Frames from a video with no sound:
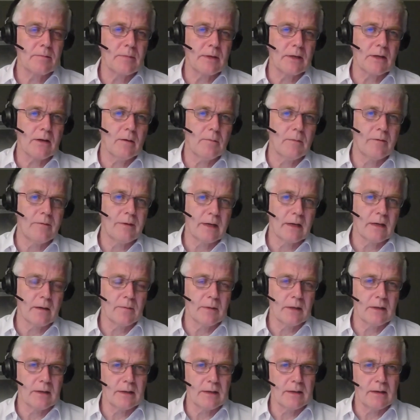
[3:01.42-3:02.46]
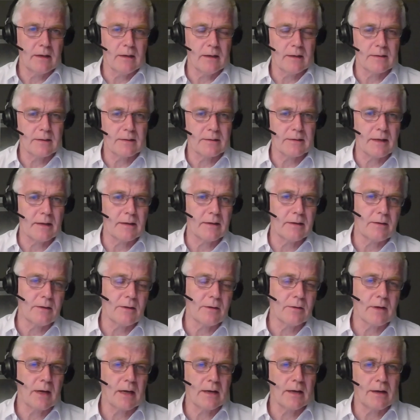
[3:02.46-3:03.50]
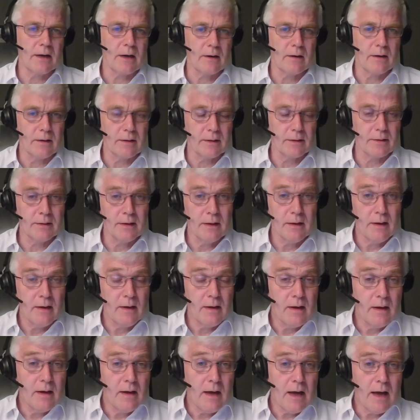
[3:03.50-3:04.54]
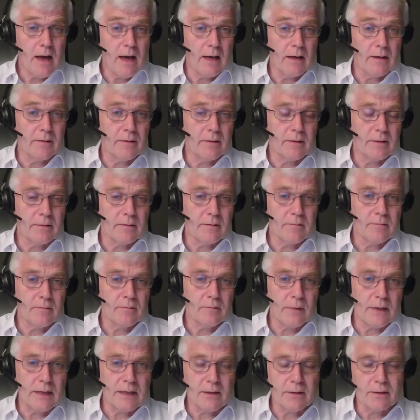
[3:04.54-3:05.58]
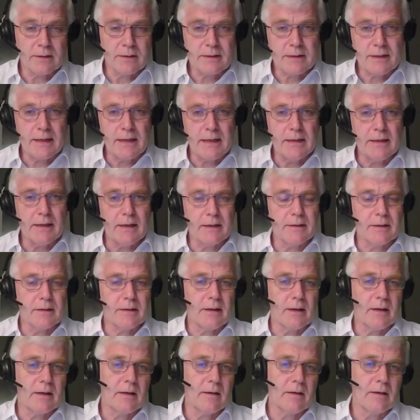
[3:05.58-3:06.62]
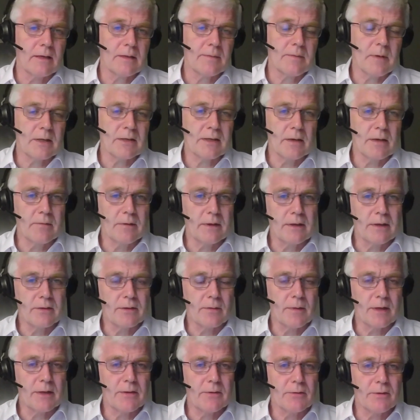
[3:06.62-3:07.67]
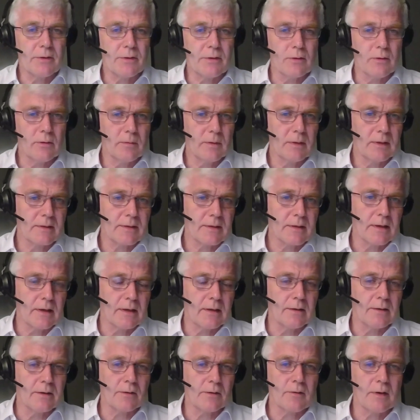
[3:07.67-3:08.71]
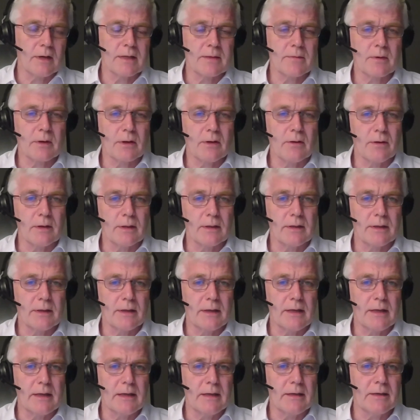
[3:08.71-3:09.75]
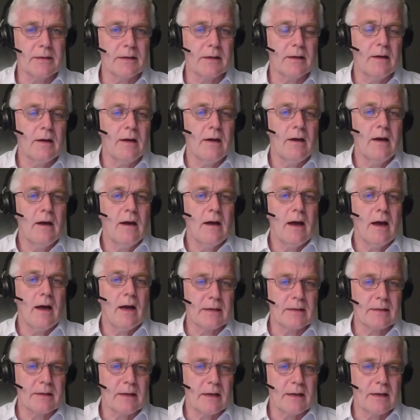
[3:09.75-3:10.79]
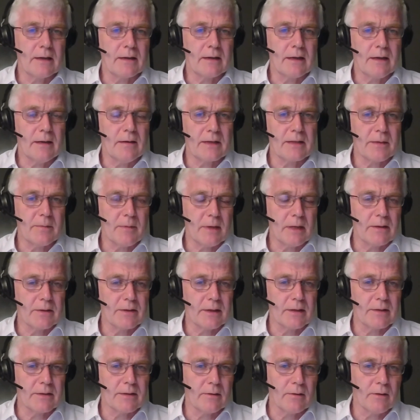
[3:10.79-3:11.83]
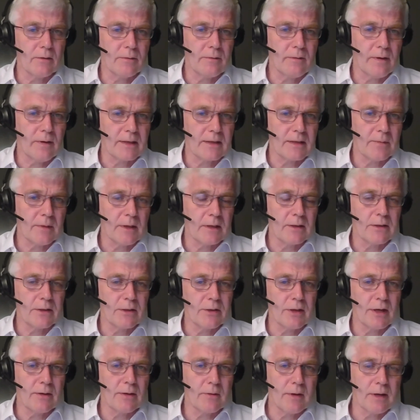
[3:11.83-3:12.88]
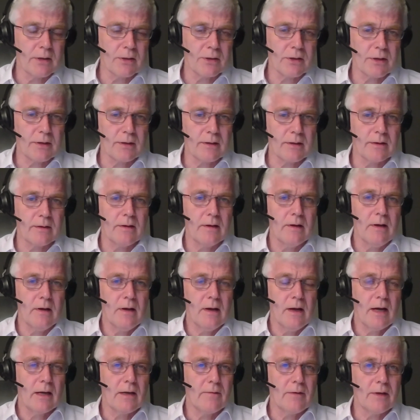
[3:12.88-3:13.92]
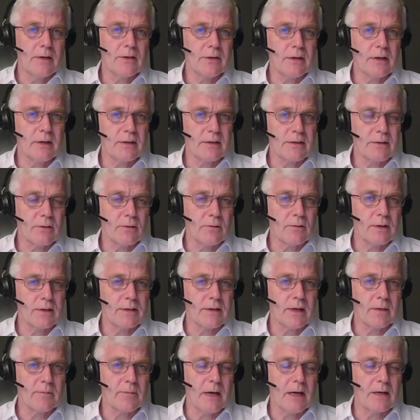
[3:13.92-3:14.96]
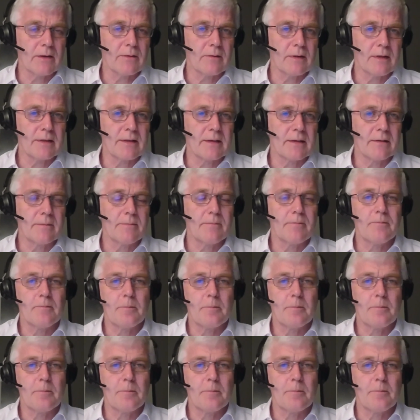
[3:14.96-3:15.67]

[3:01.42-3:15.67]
to become available in, as I said, in UK and Ireland. And we could see that, especially with intermittent renewables, that the grids were going to need things like flexibility, so load flexibility generation, and eventually storage like batteries.